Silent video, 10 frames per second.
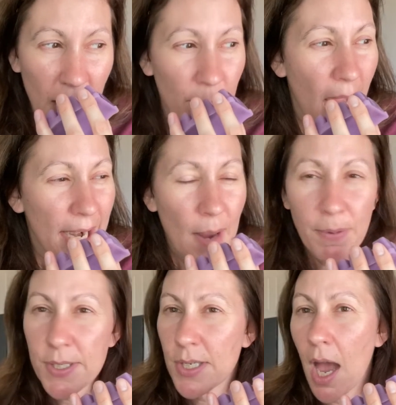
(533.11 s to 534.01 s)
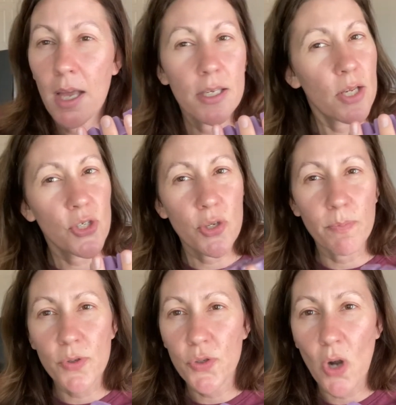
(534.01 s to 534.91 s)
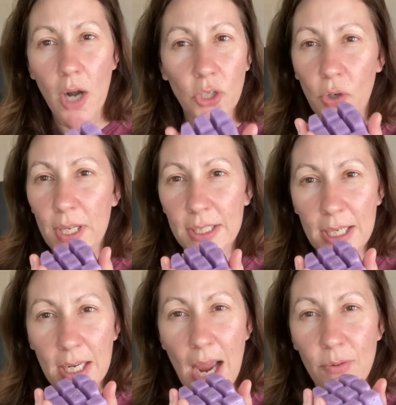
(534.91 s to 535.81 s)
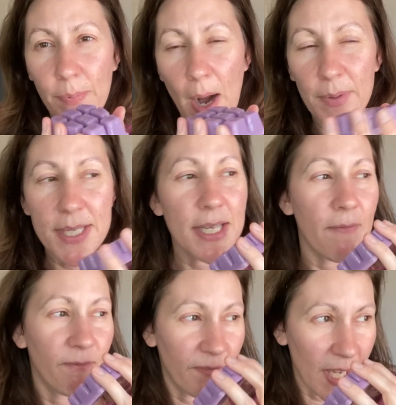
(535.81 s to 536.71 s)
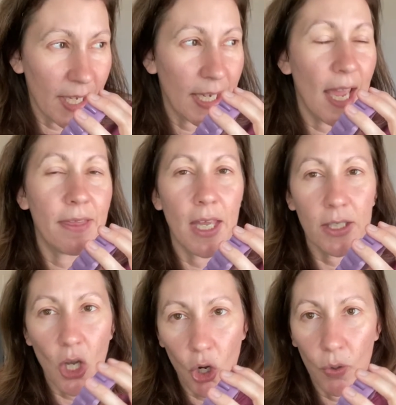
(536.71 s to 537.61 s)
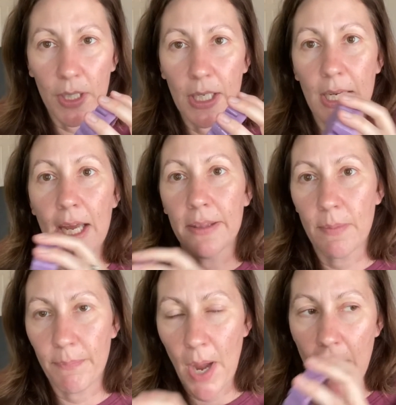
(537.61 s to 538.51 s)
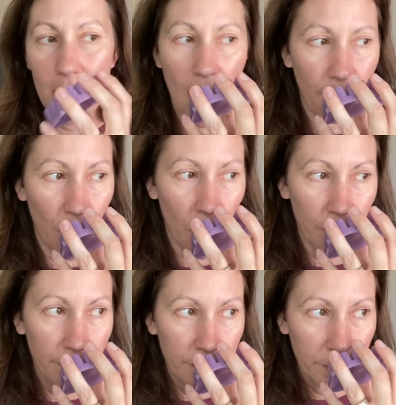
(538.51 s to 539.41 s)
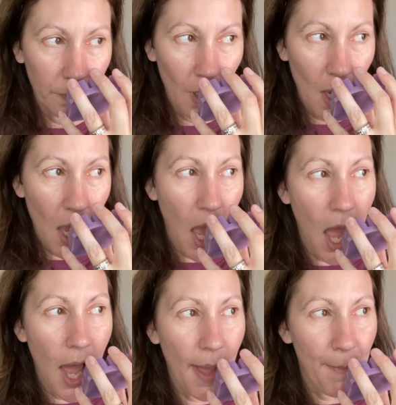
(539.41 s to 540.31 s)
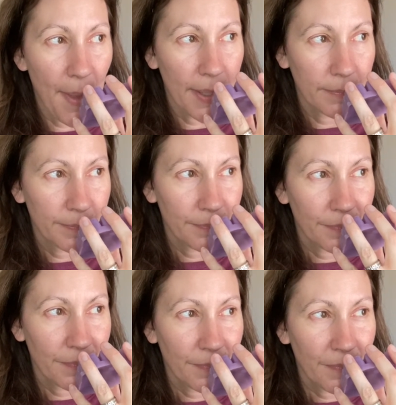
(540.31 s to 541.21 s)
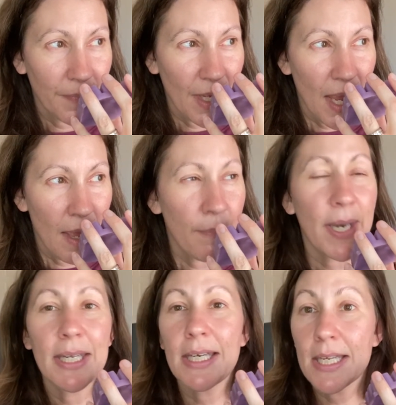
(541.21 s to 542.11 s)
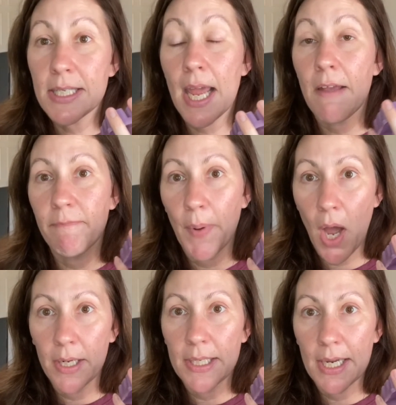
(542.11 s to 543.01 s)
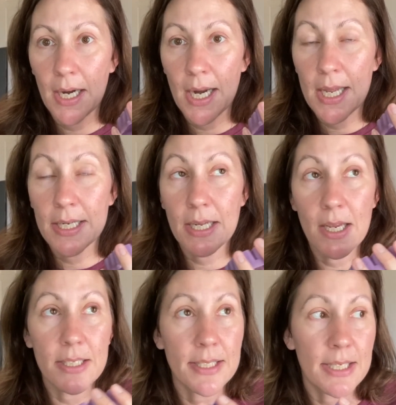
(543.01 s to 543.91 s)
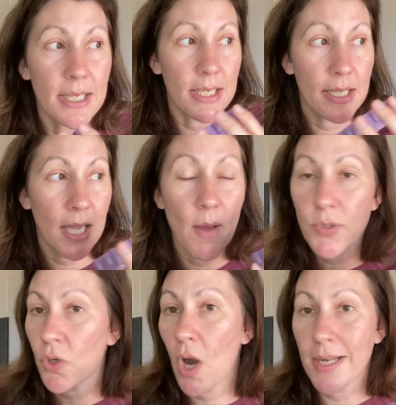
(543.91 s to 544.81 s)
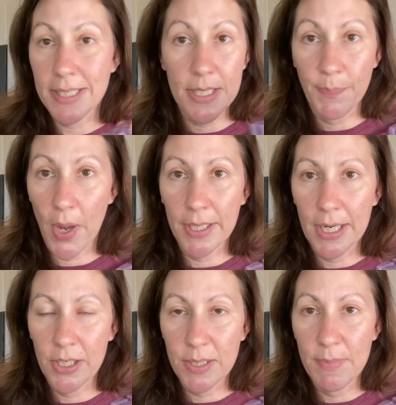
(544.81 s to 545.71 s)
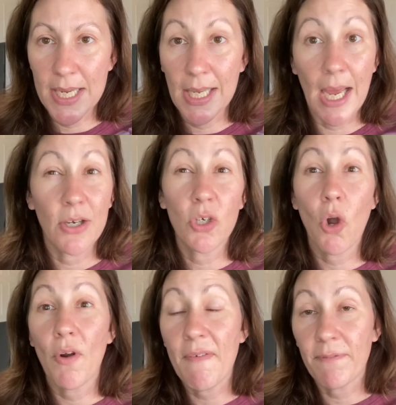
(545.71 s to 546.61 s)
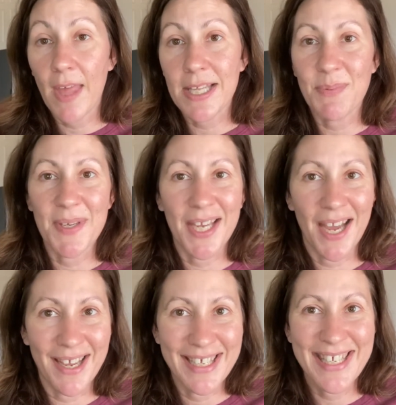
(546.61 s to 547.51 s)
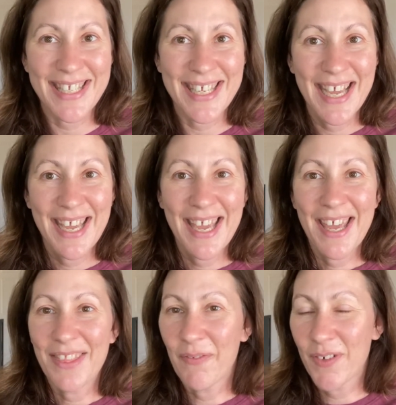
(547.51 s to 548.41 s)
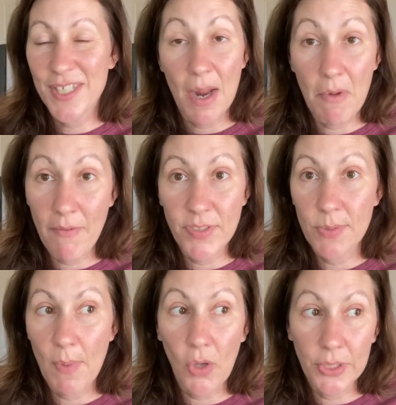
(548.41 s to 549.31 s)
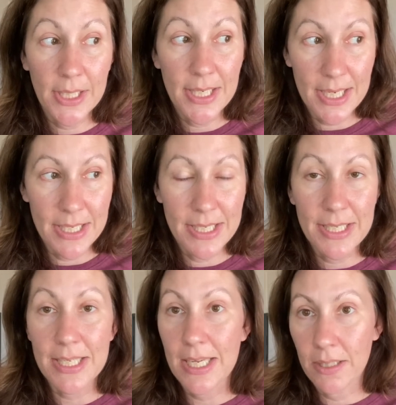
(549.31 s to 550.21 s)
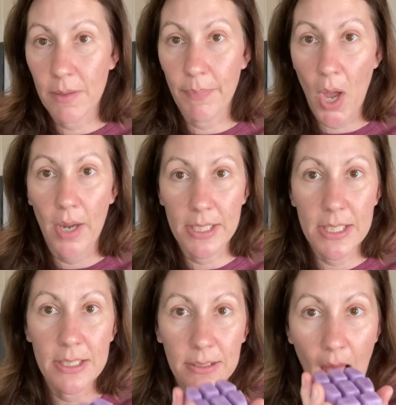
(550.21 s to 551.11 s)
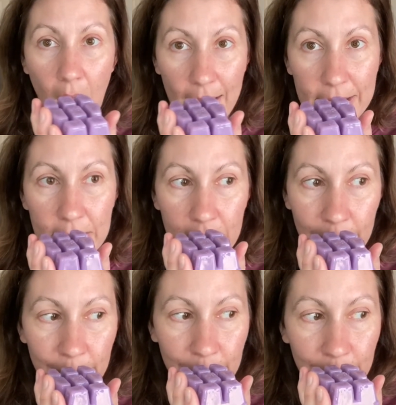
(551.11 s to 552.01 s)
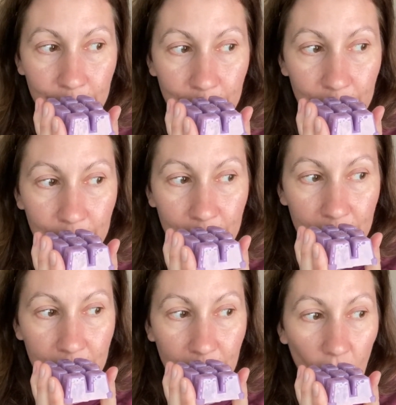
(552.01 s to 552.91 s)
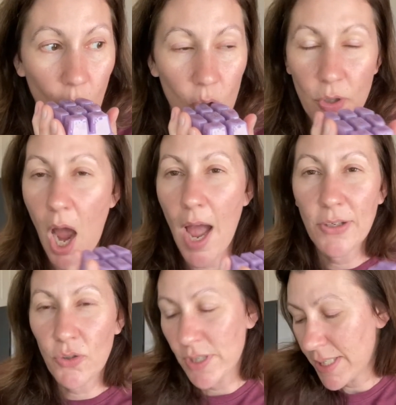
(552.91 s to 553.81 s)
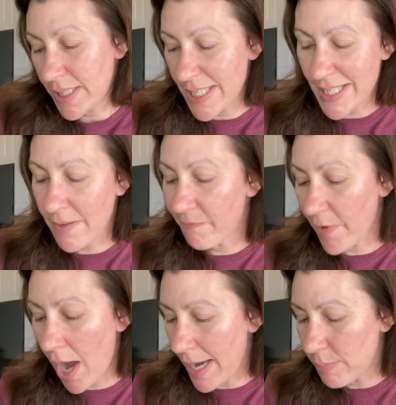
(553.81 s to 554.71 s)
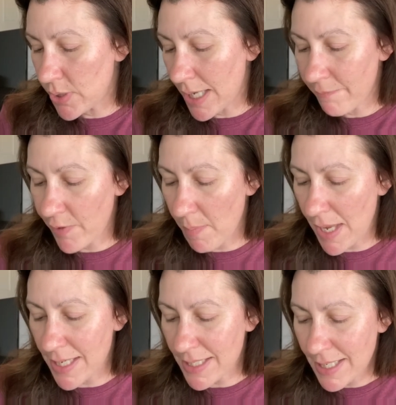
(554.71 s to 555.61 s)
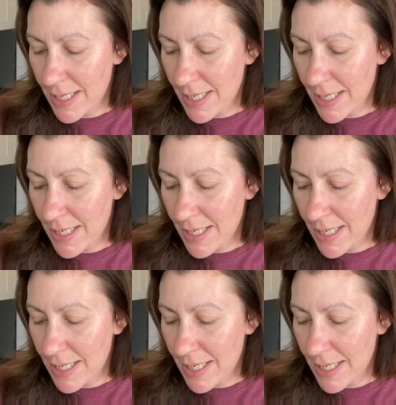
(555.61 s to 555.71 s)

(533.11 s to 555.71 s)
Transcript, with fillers: Pineapple's not a super strong note in it. I would probably say fig and then coconut and then pineapple. But it is a body care. It comes across as body care to me. And I don't know if that's because the first time I've smelled it is in the body line or not, or it's just the vibe you get from it.